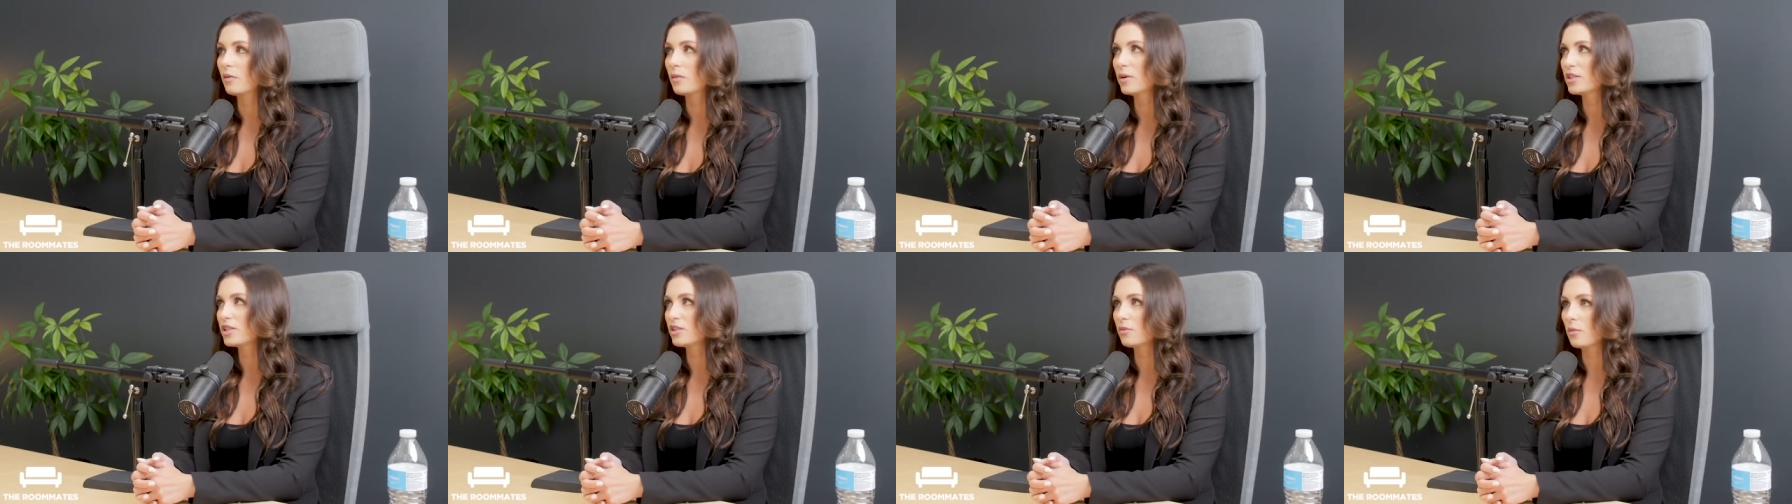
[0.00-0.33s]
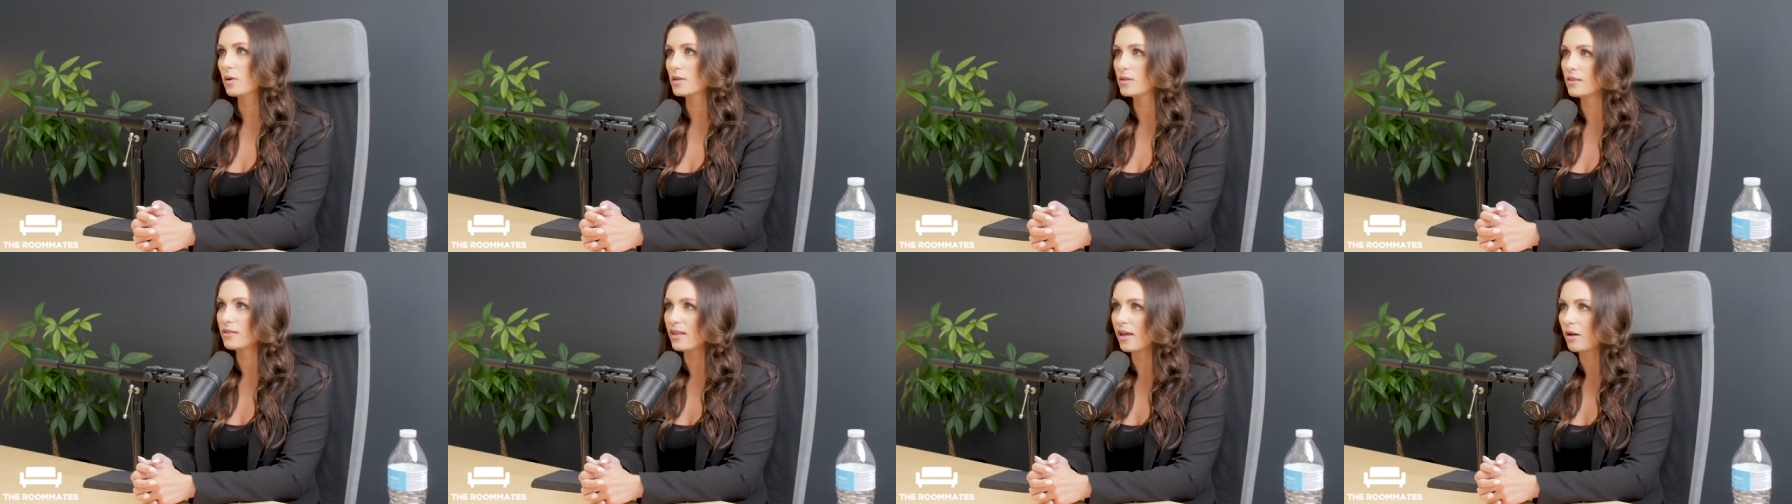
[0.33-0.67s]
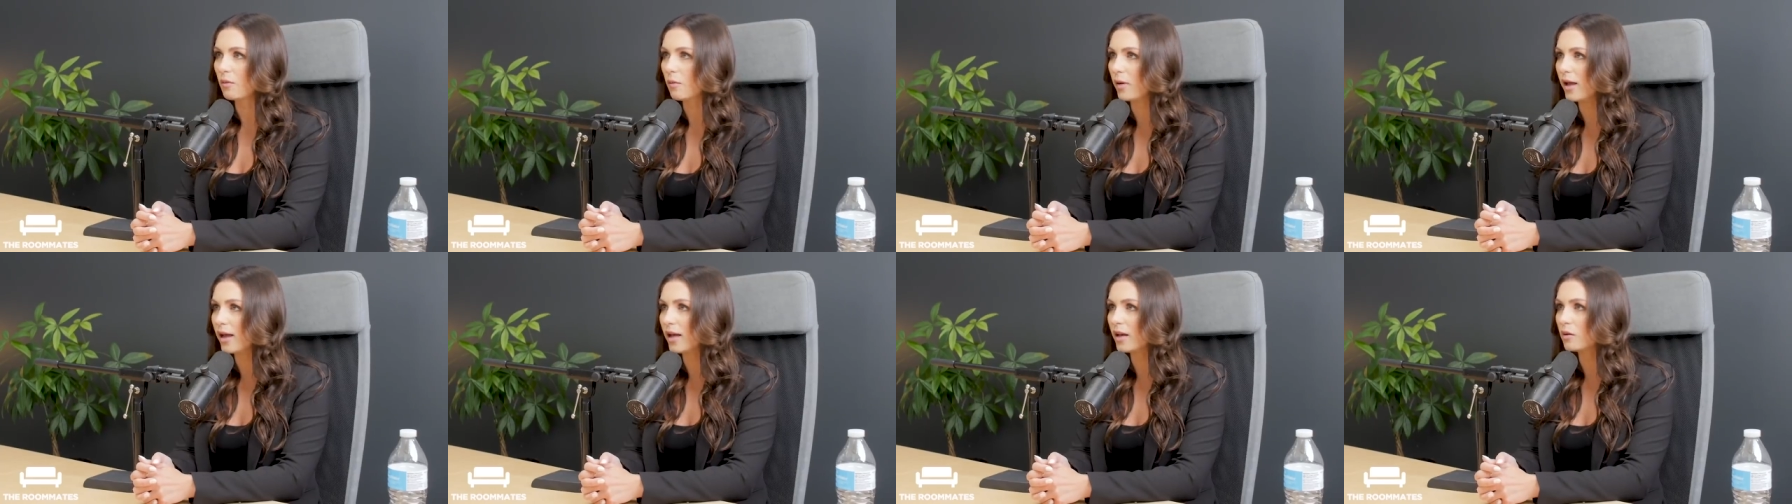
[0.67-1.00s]
I wish it wasn't
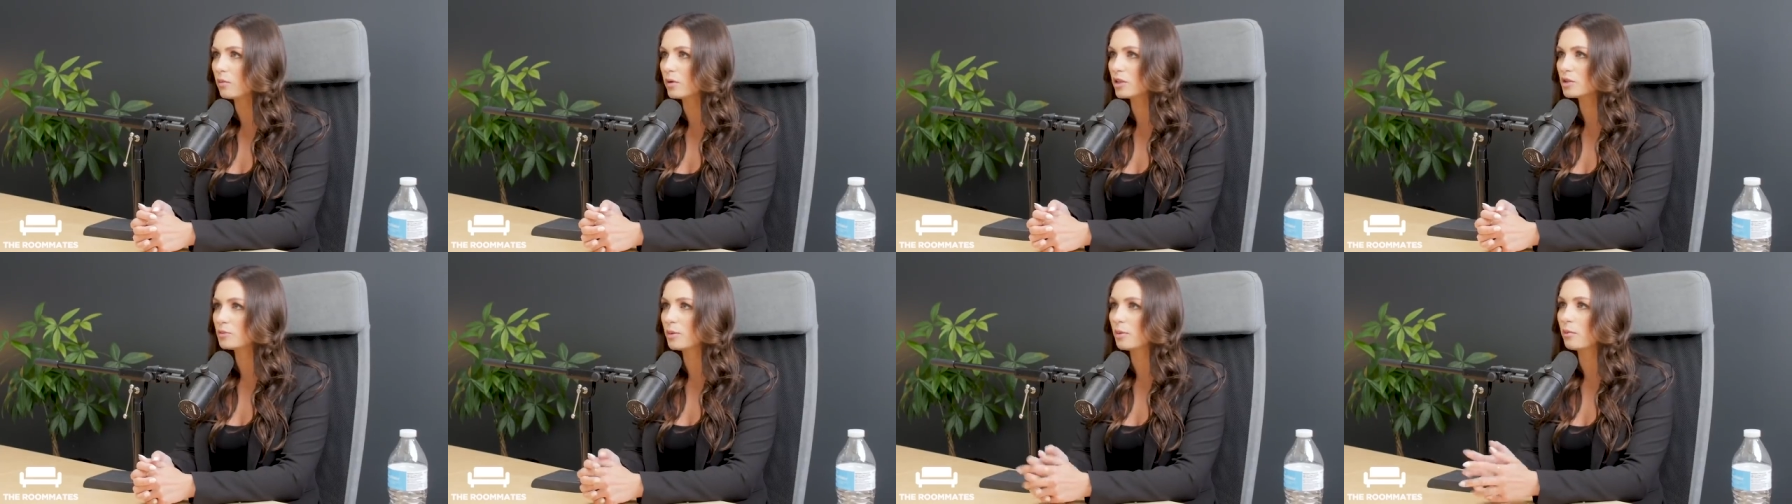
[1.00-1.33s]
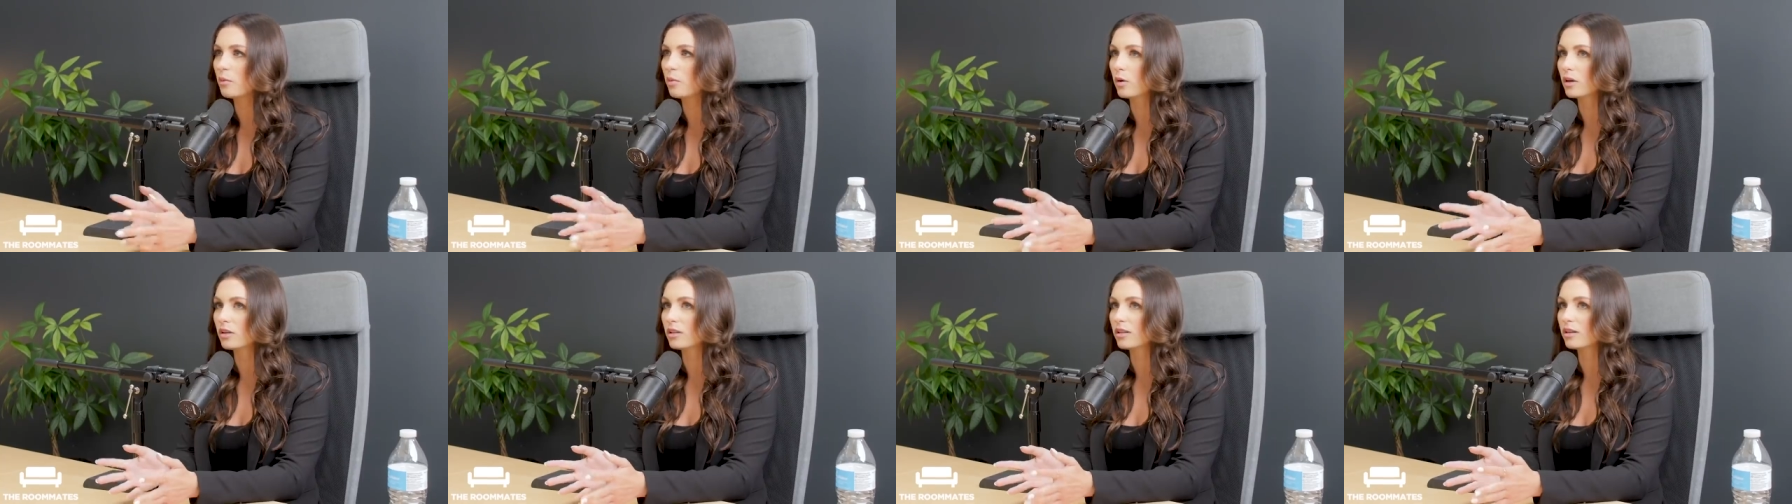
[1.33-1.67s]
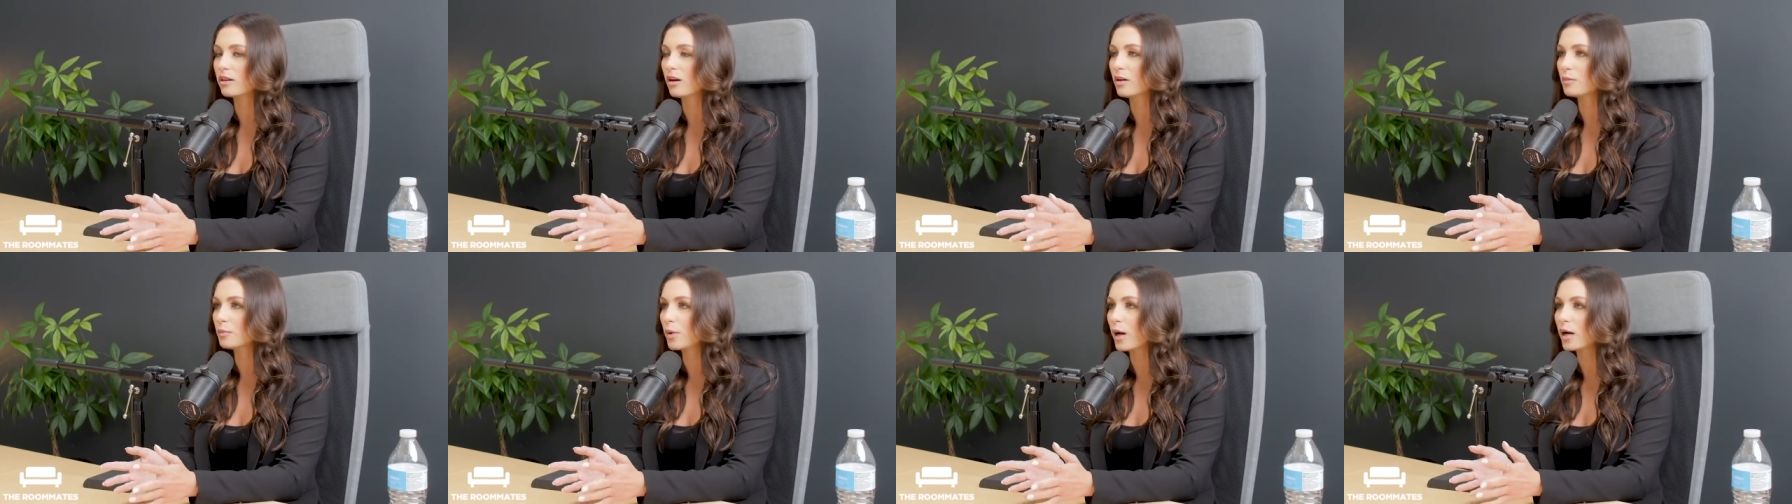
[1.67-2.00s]
that way. I wish people would
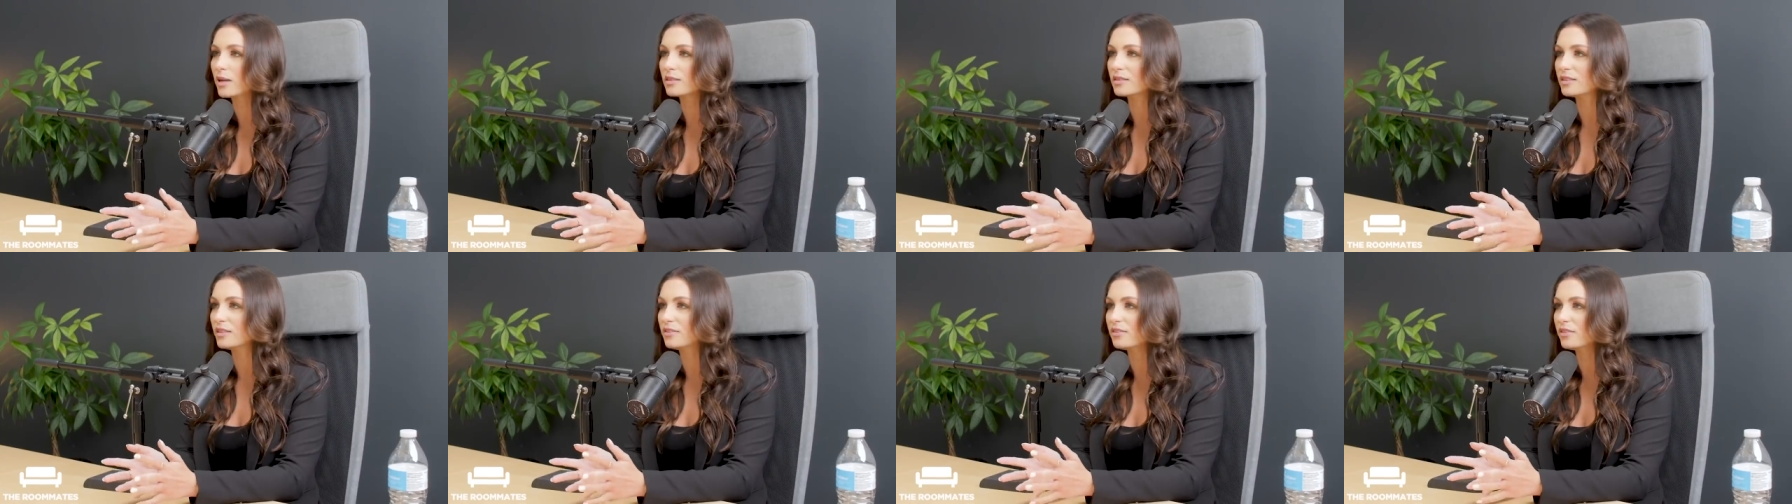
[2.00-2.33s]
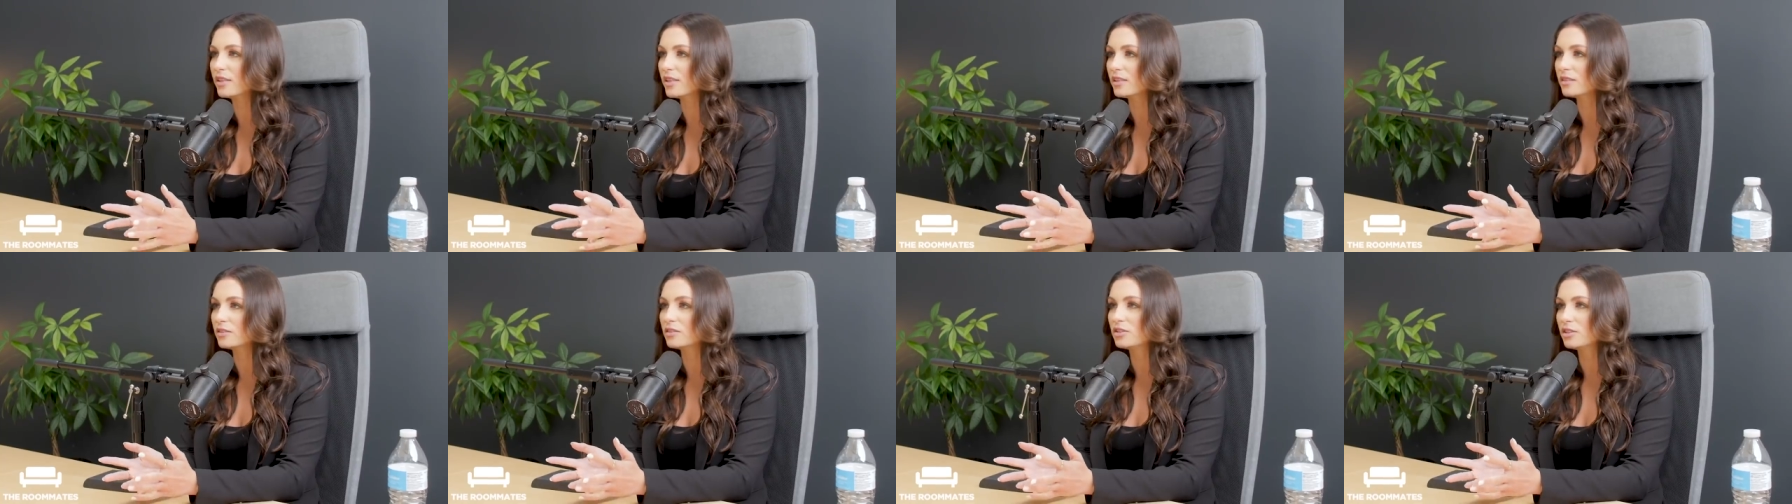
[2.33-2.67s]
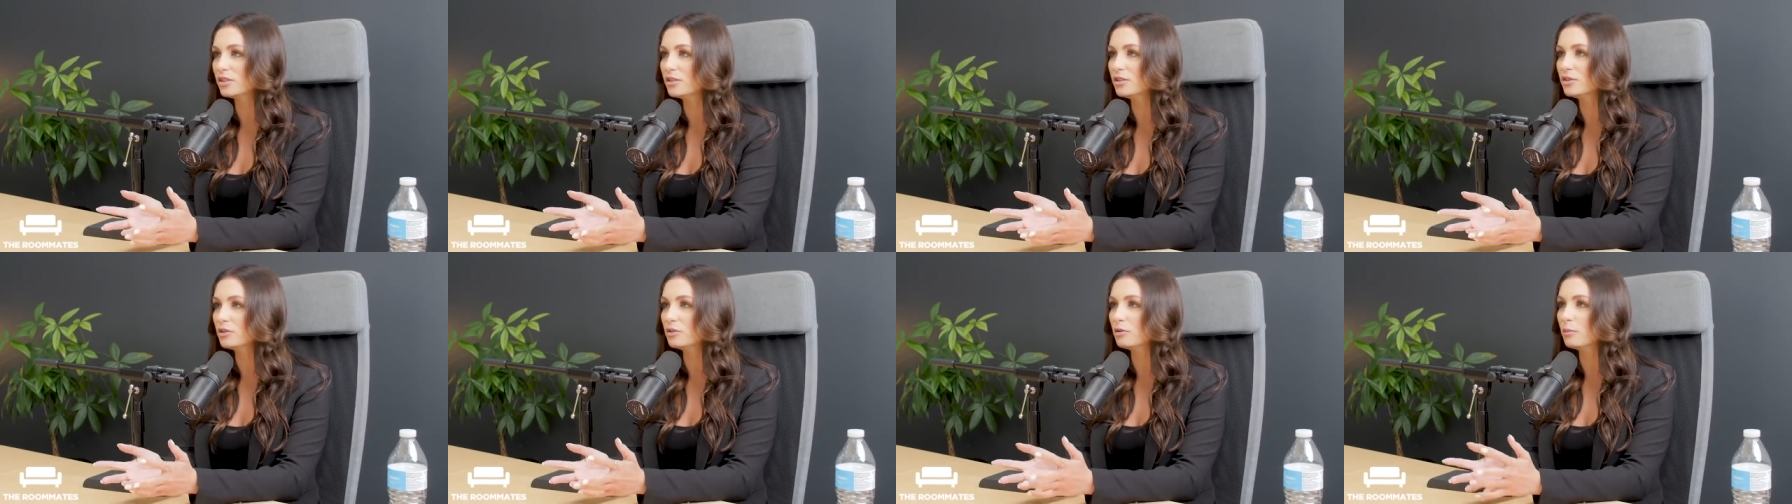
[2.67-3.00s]
click on positive things
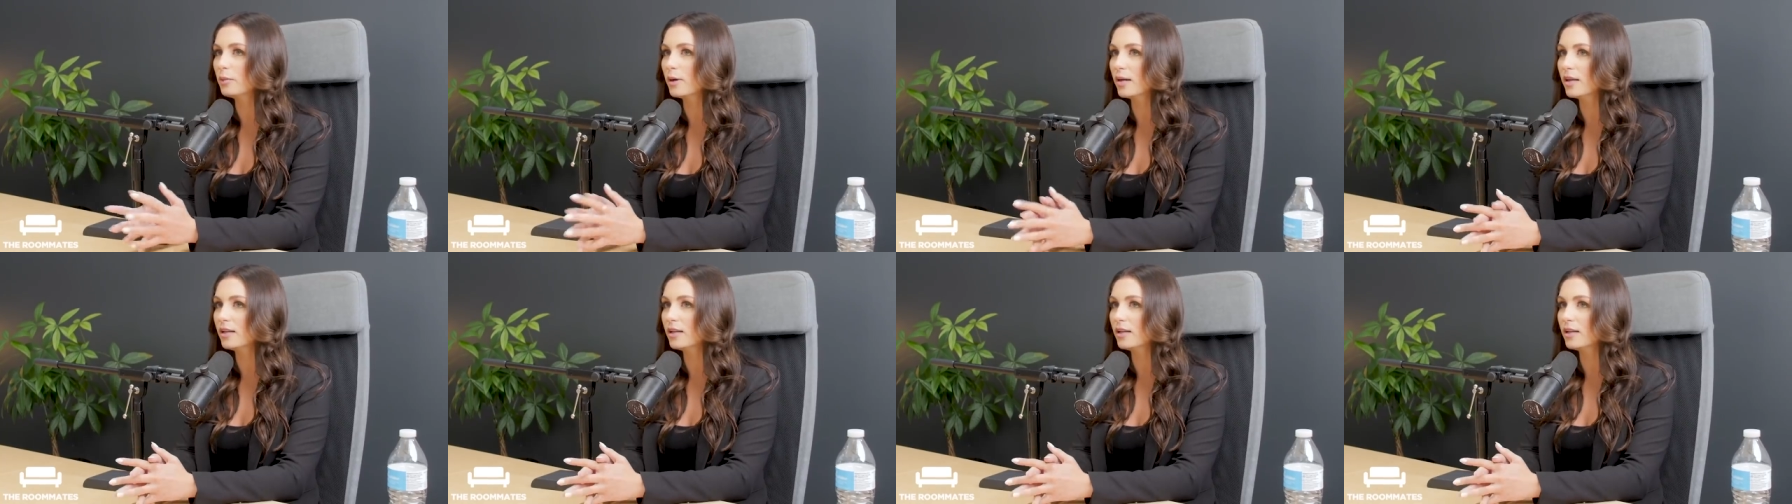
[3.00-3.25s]
too,